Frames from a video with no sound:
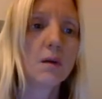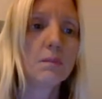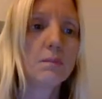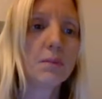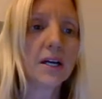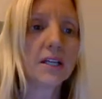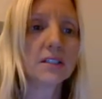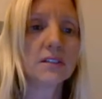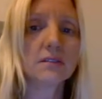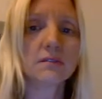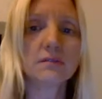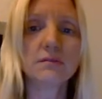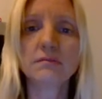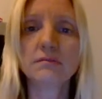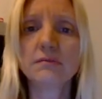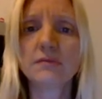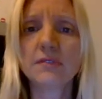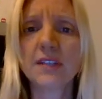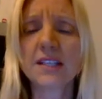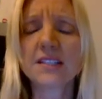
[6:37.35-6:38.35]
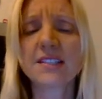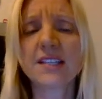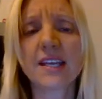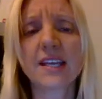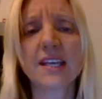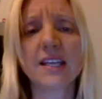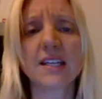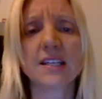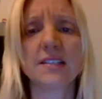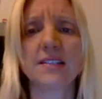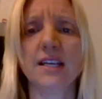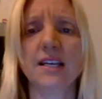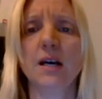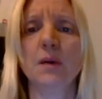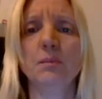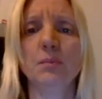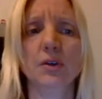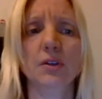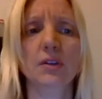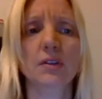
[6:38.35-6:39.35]
But let's take an
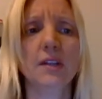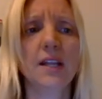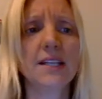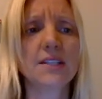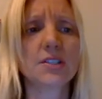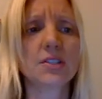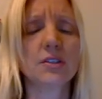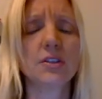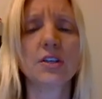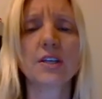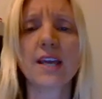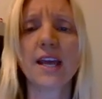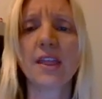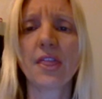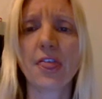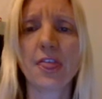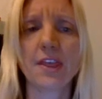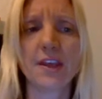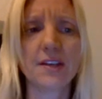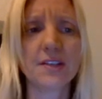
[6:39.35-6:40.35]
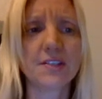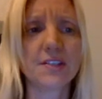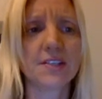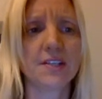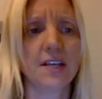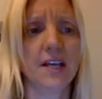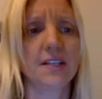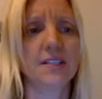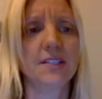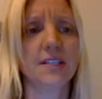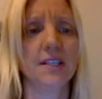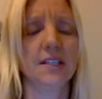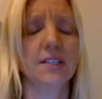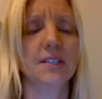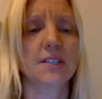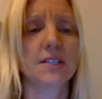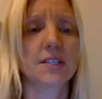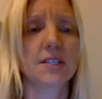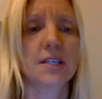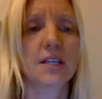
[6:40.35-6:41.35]
example. Let's look at this
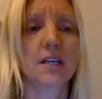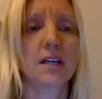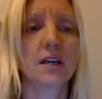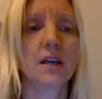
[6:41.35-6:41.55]
sentence.